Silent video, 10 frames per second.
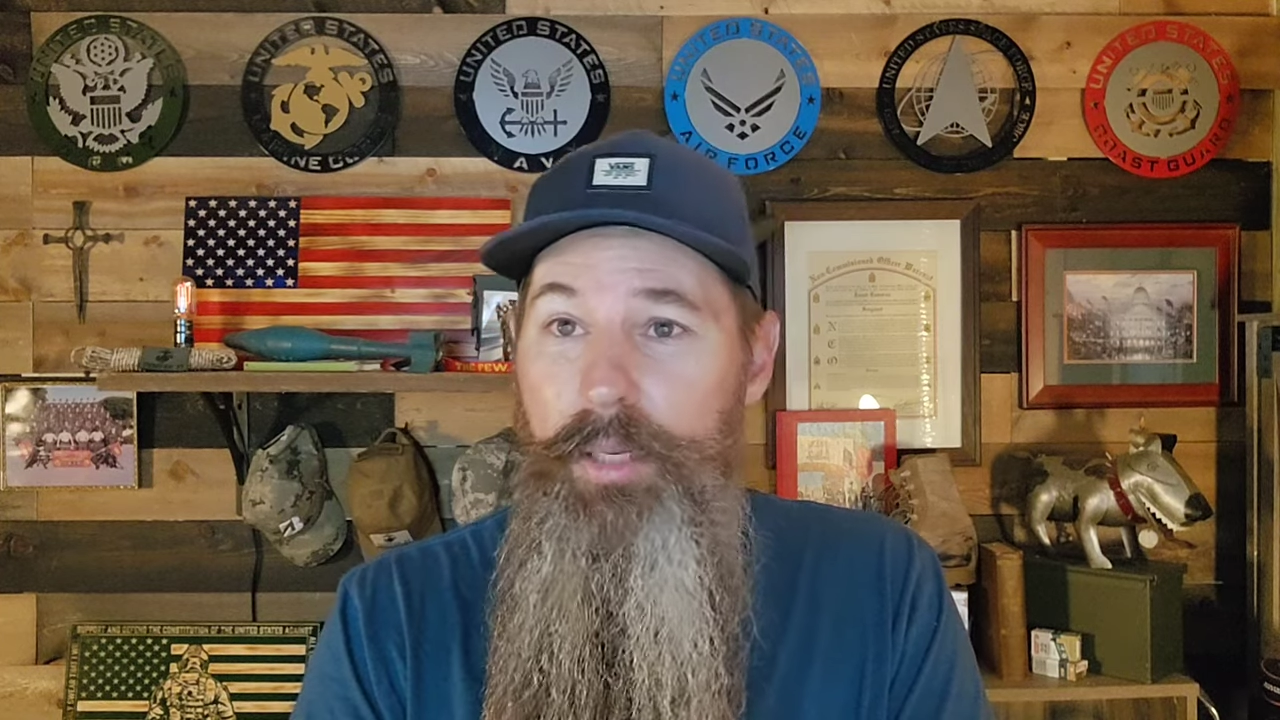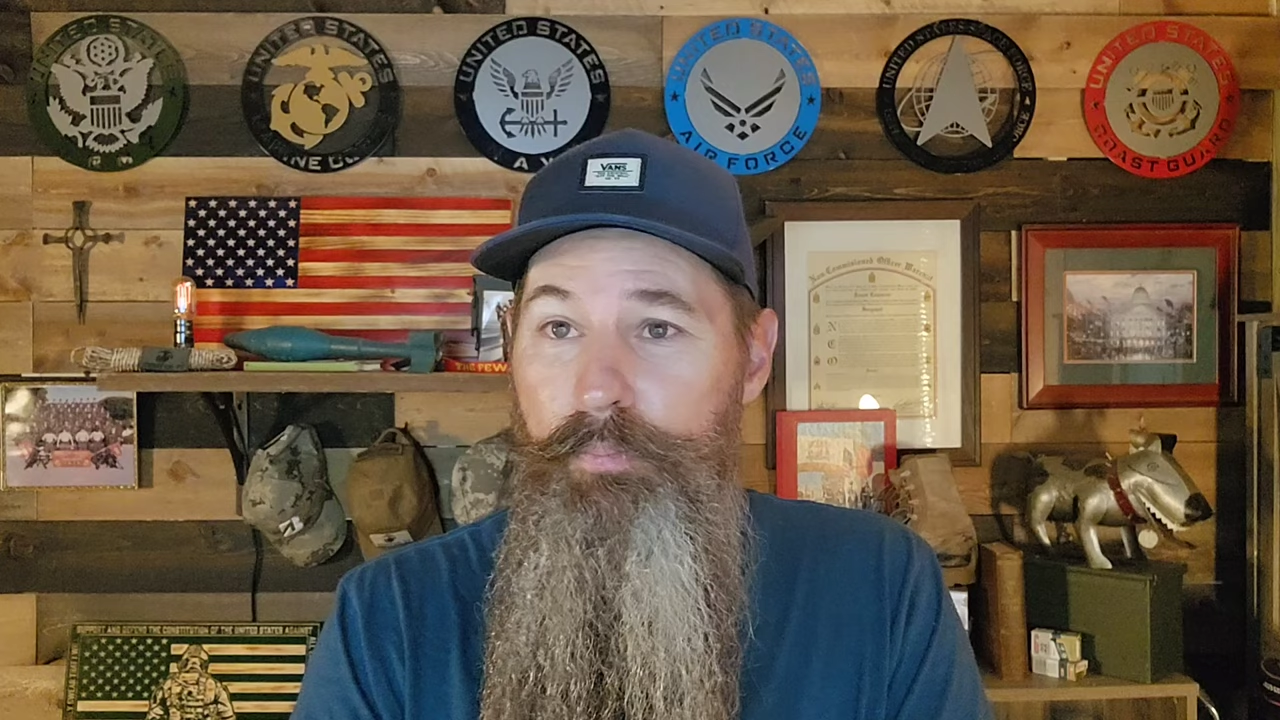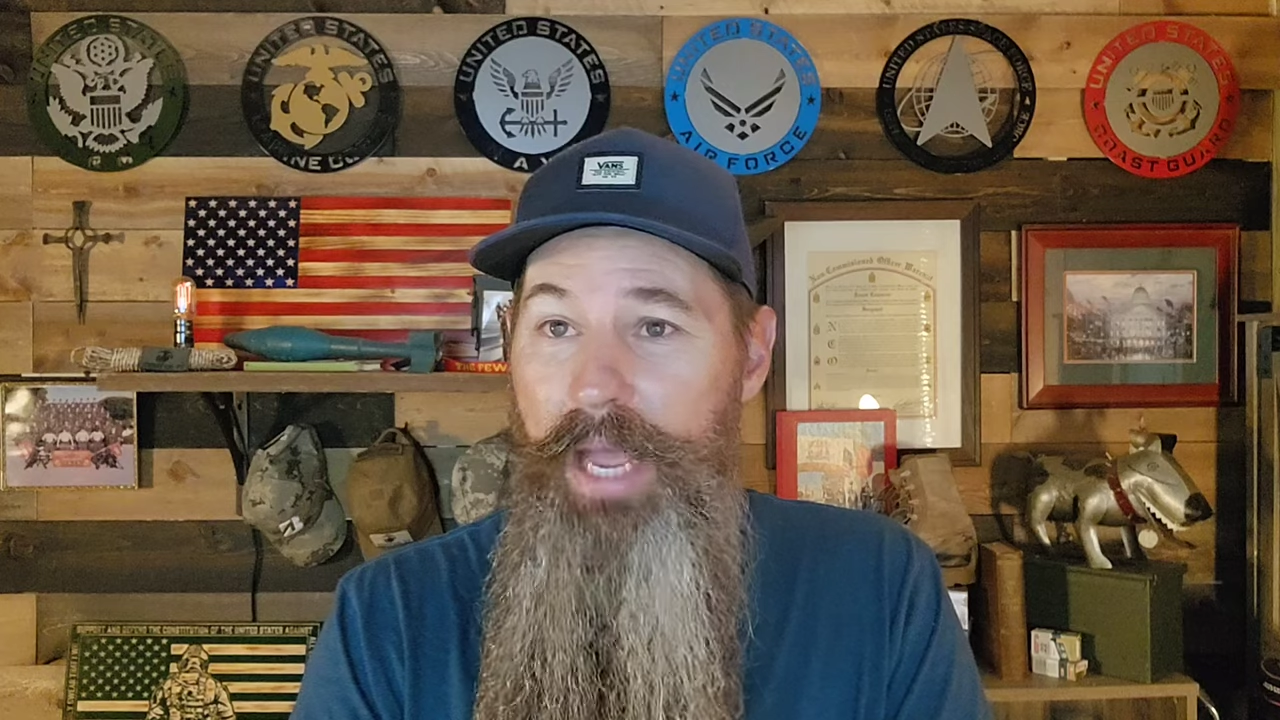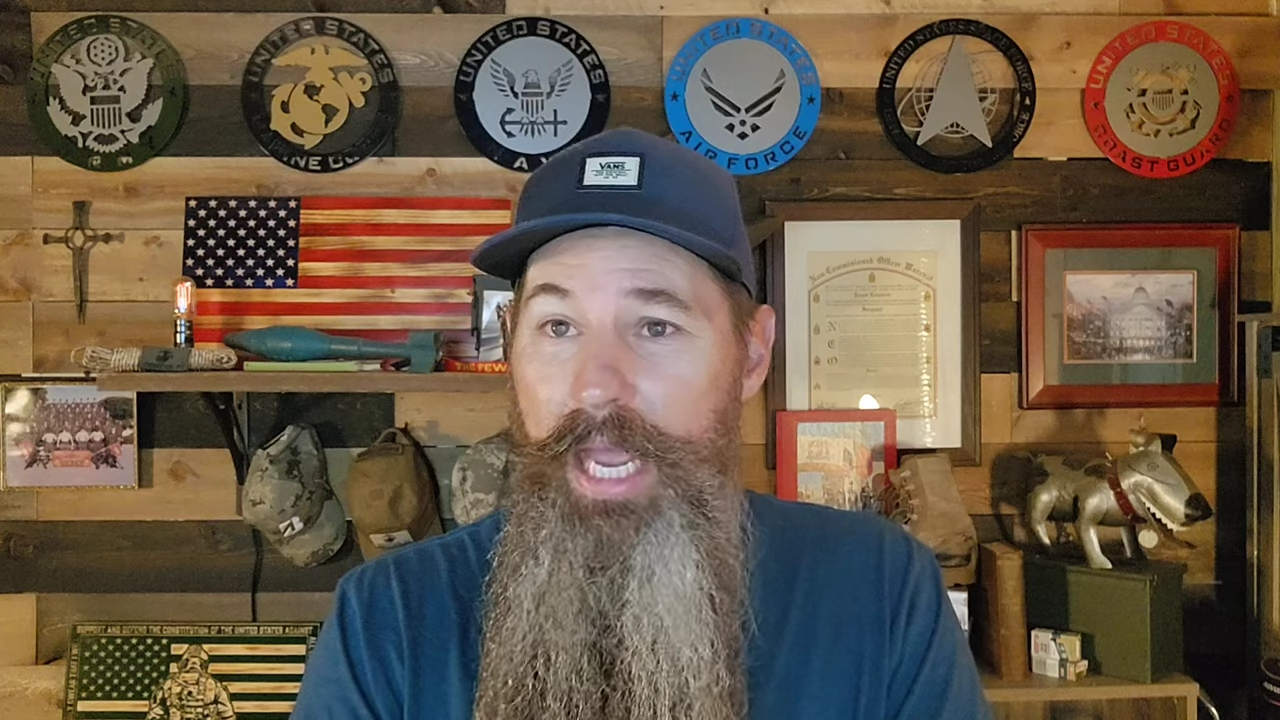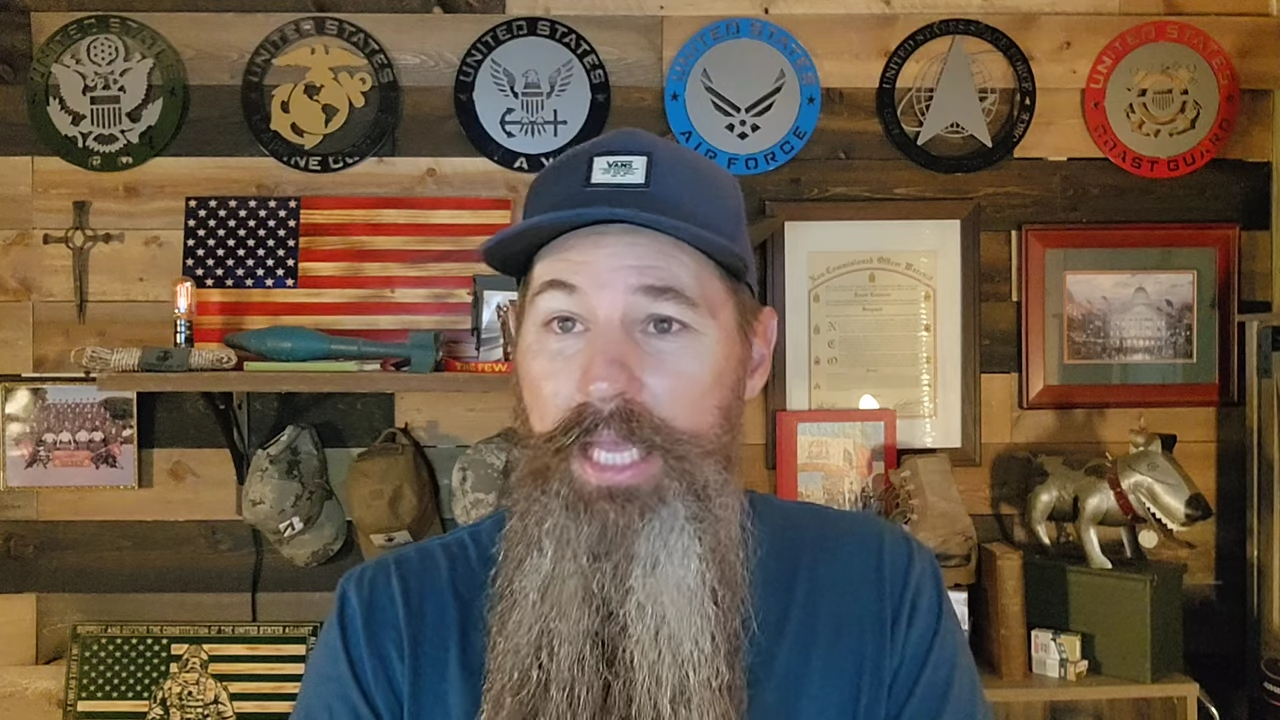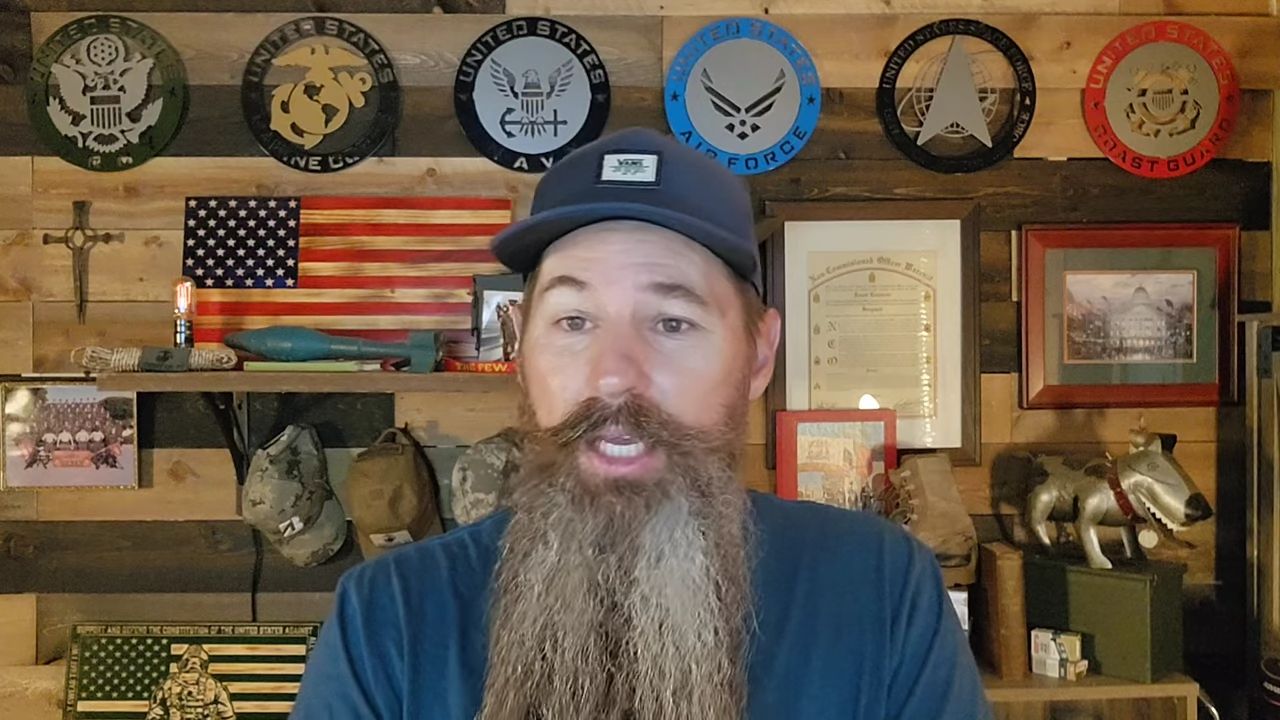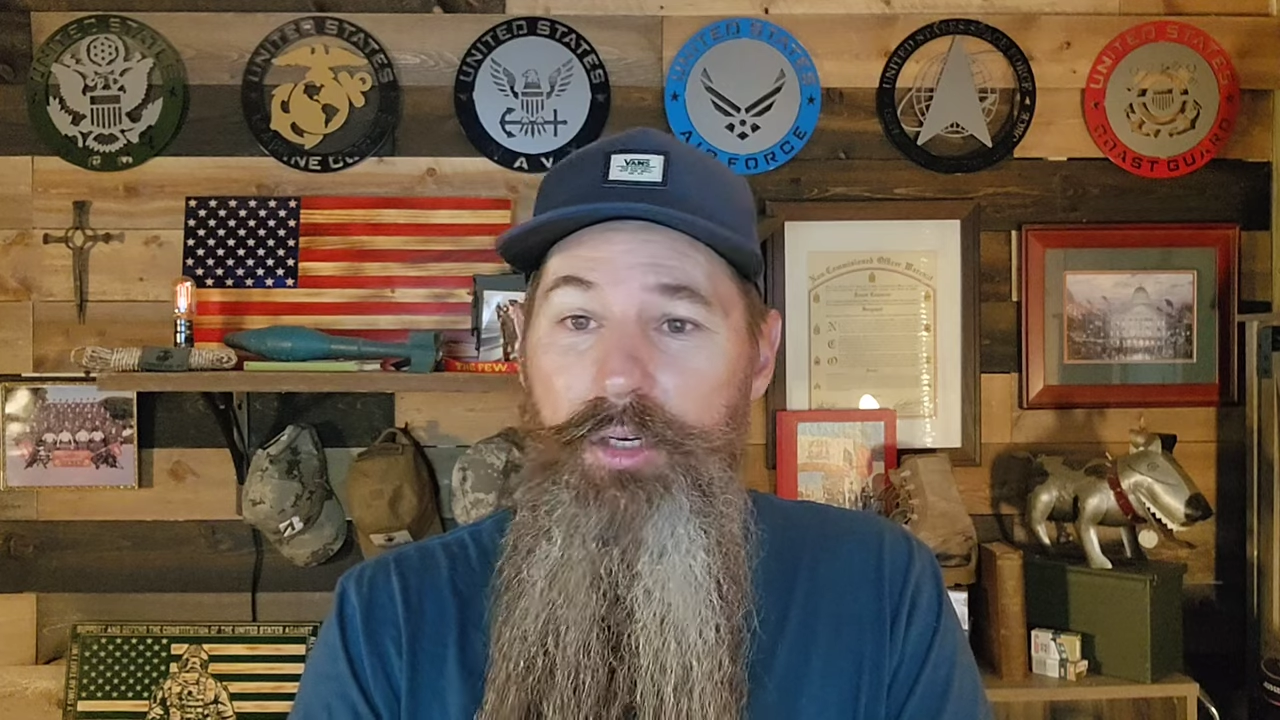pay